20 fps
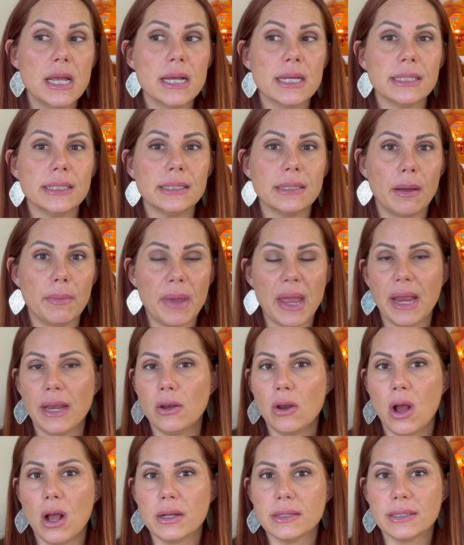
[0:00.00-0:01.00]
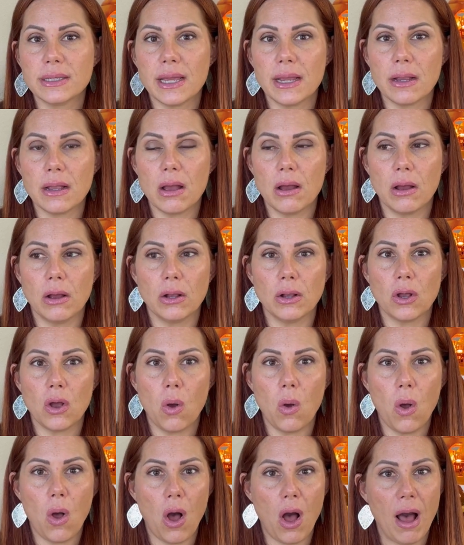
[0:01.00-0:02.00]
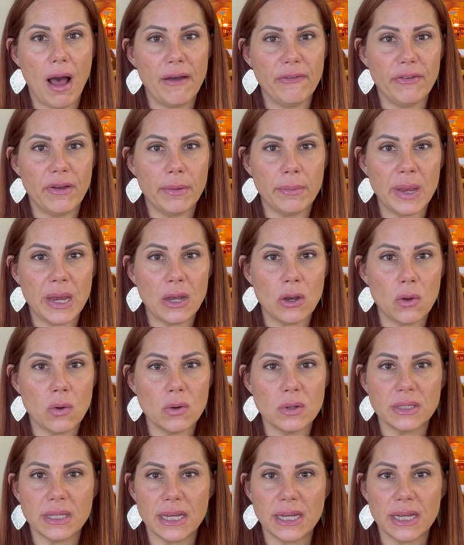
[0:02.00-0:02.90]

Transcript: Some eggnogs can go off on my nose.